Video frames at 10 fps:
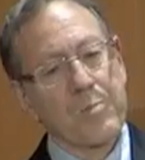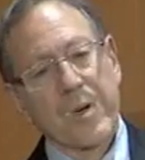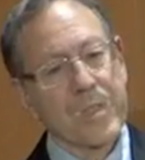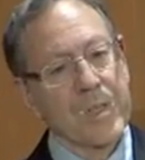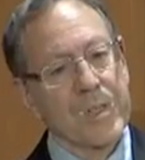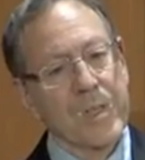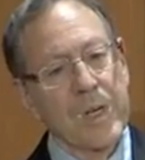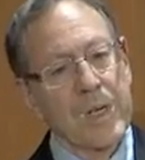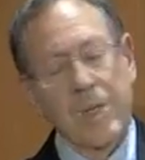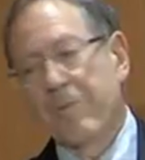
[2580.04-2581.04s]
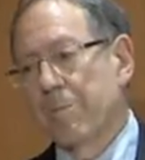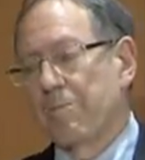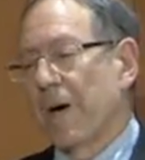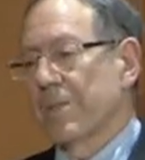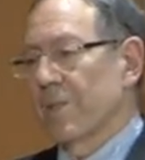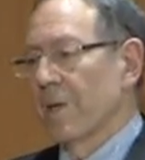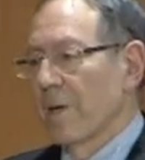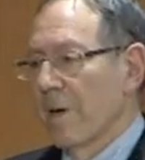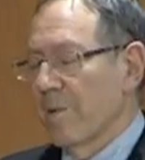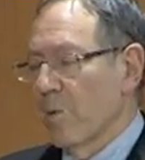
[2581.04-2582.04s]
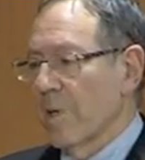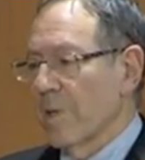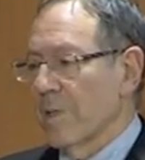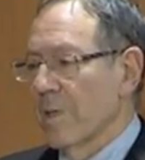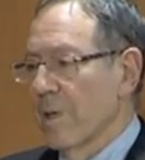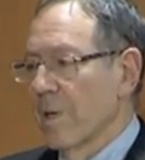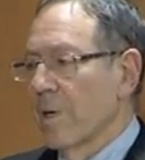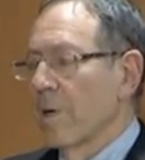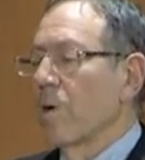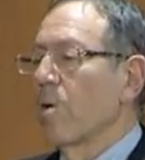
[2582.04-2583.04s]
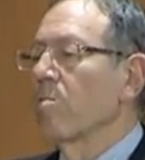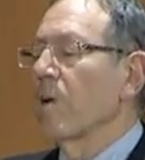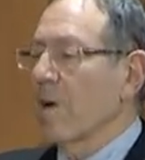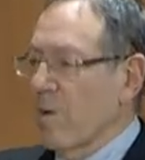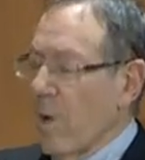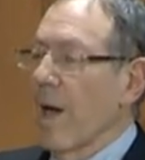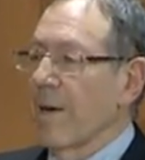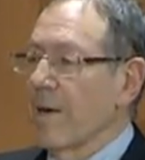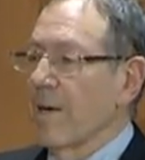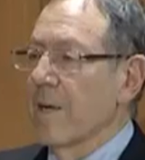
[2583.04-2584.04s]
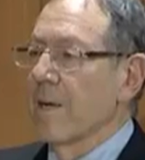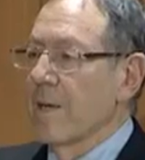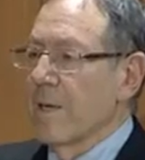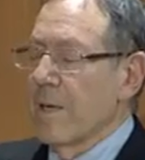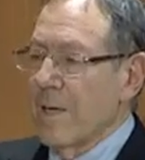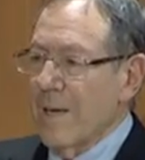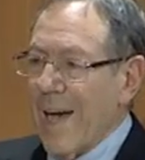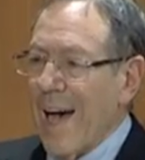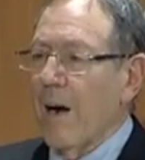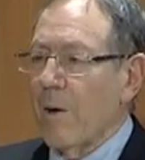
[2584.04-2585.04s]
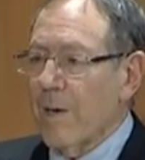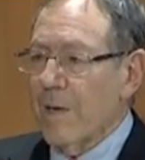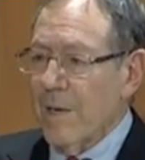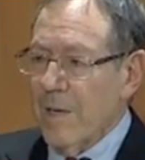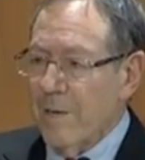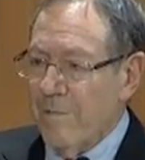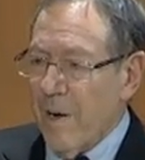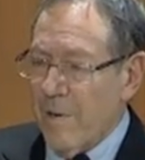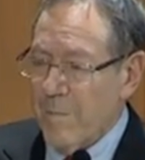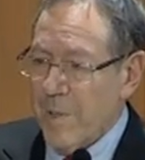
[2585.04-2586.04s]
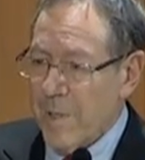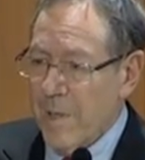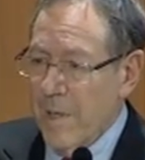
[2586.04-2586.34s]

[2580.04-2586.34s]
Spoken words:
prisoners in different parts of the world who require our involvement.